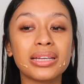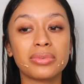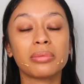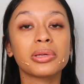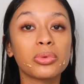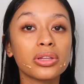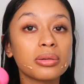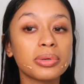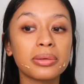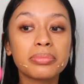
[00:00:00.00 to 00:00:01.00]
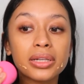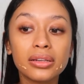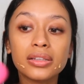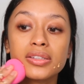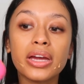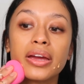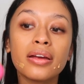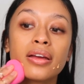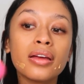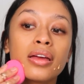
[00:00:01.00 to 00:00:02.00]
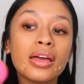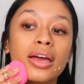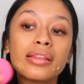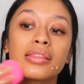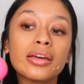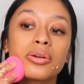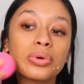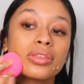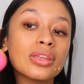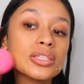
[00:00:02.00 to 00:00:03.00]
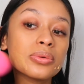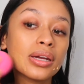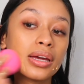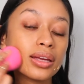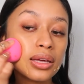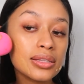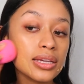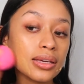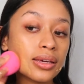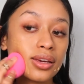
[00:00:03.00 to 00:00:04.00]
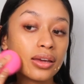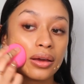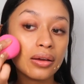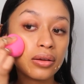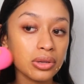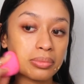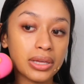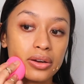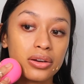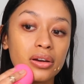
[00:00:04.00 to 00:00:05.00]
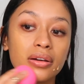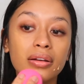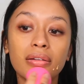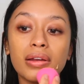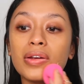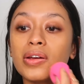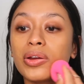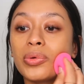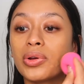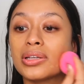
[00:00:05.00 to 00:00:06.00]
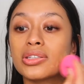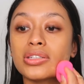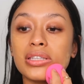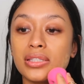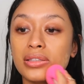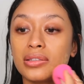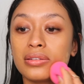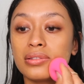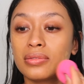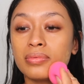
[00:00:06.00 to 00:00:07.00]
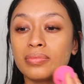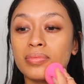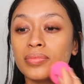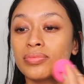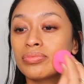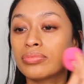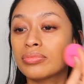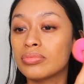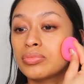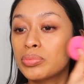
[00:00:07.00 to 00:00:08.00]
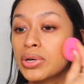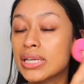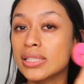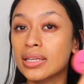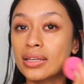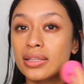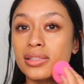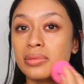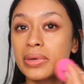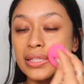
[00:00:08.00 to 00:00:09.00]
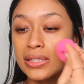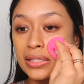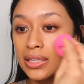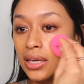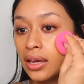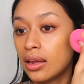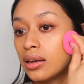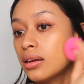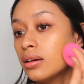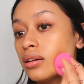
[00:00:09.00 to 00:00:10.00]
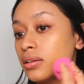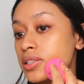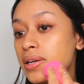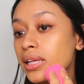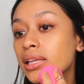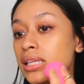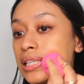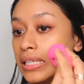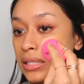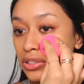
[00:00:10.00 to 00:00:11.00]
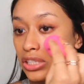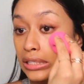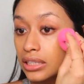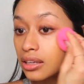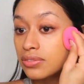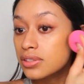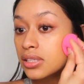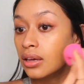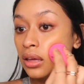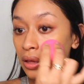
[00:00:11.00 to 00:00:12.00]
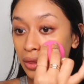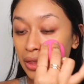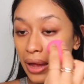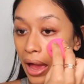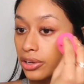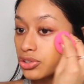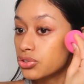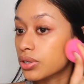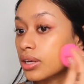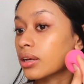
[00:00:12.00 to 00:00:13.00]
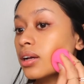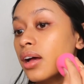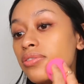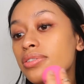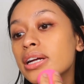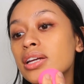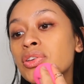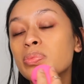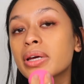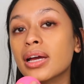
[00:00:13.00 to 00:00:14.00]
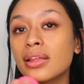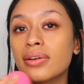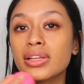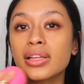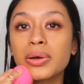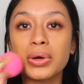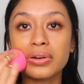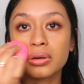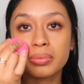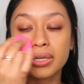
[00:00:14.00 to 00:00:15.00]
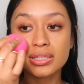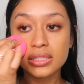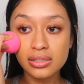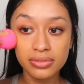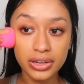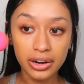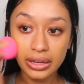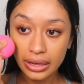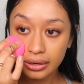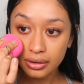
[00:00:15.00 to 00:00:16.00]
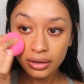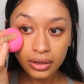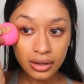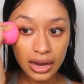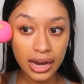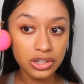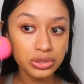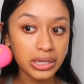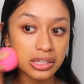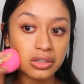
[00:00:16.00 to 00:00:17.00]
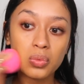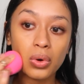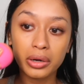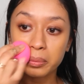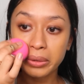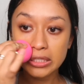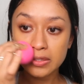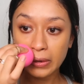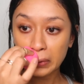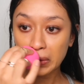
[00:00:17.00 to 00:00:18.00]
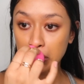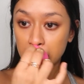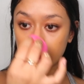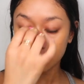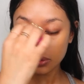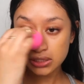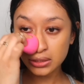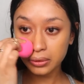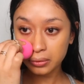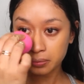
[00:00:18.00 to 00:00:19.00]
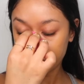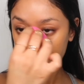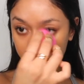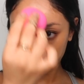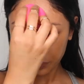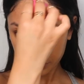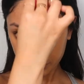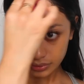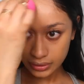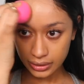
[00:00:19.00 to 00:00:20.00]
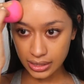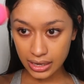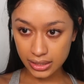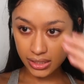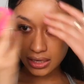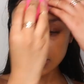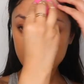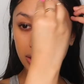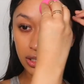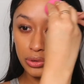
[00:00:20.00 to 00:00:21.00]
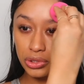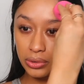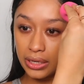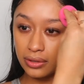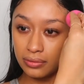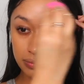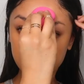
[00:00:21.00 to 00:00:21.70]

That might be more than a pump, but it's okay. And then with this one, I like taking the blender and really just pressing it into my skin. So I like this because it just gives that extra coverage, but I love the Light Wonder because it's a very like hydrating water-based foundation, so it has a nice glow to it.